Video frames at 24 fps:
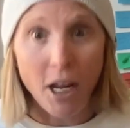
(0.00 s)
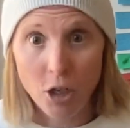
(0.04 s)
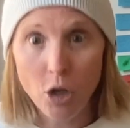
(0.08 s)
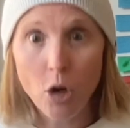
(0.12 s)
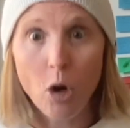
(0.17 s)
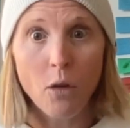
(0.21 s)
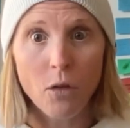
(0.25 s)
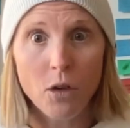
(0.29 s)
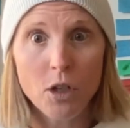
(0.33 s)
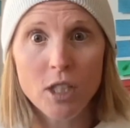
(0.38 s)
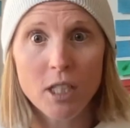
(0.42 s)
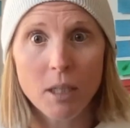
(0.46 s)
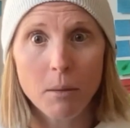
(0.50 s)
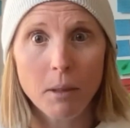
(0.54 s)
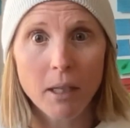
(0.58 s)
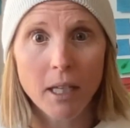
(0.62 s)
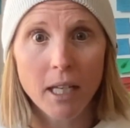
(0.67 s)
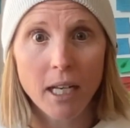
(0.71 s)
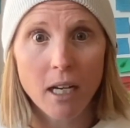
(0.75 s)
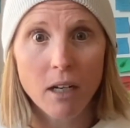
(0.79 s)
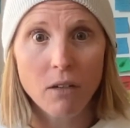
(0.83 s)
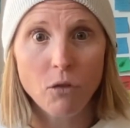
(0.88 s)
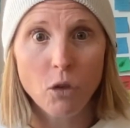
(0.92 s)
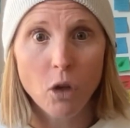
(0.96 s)
You're
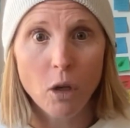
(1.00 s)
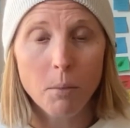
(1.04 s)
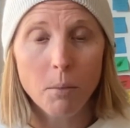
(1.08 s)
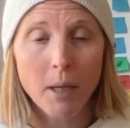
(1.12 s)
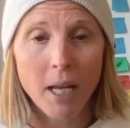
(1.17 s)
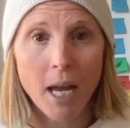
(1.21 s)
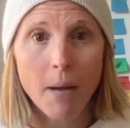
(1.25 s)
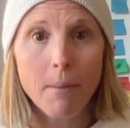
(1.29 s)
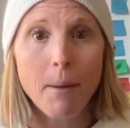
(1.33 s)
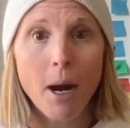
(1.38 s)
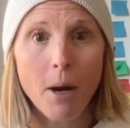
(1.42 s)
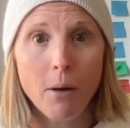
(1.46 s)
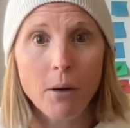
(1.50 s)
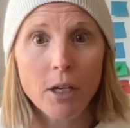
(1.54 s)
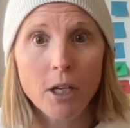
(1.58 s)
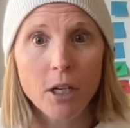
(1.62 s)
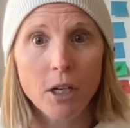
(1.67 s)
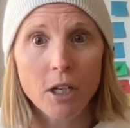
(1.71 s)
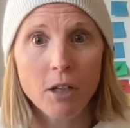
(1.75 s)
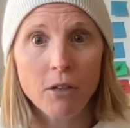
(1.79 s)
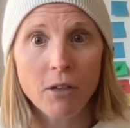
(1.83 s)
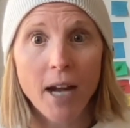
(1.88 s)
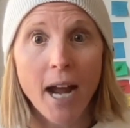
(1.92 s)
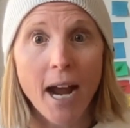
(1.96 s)
overstimulated at 4 p.m. How are
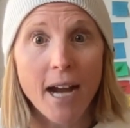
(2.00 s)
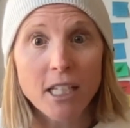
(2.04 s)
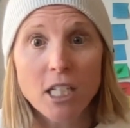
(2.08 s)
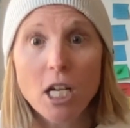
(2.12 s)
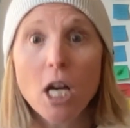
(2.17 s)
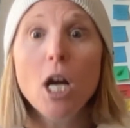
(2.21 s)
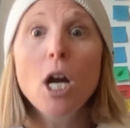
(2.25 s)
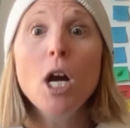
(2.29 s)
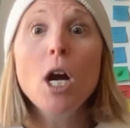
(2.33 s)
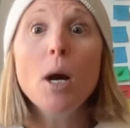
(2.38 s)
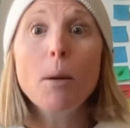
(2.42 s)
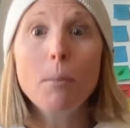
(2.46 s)
you going to react?